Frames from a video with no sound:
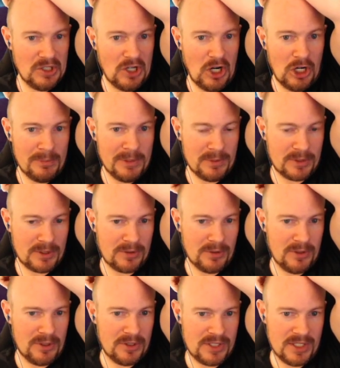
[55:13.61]
army
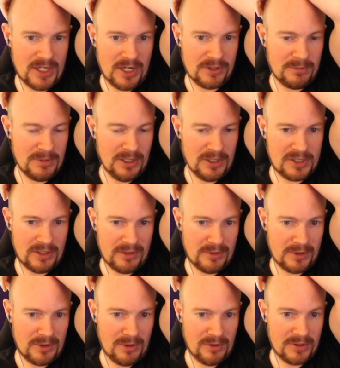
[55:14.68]
recruiters and other military
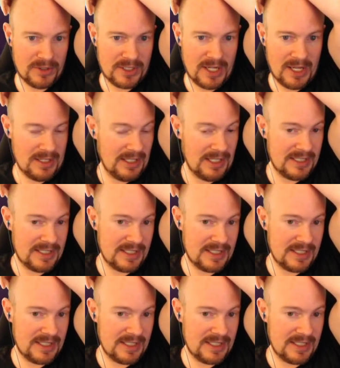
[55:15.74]
recruiters kind of like